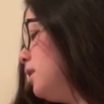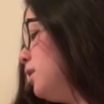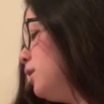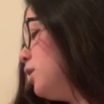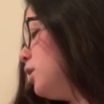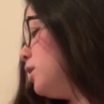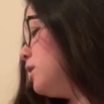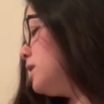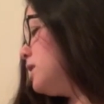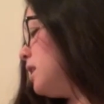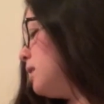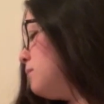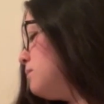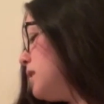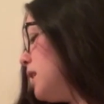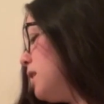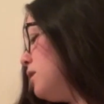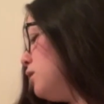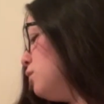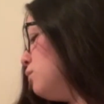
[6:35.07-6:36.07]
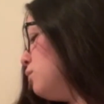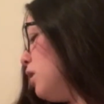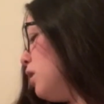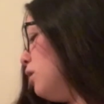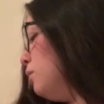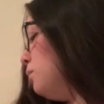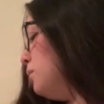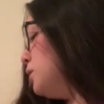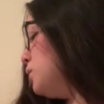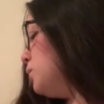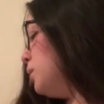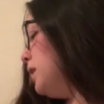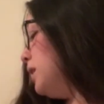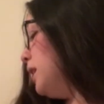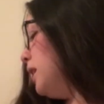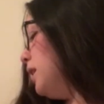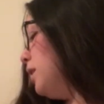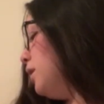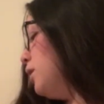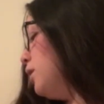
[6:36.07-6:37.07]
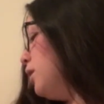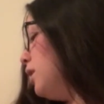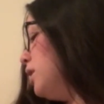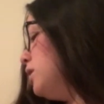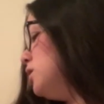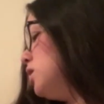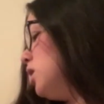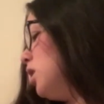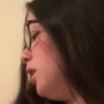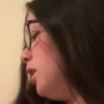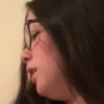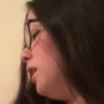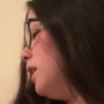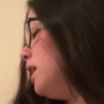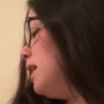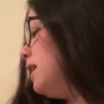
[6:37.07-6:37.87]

There are some down the road between hither and yon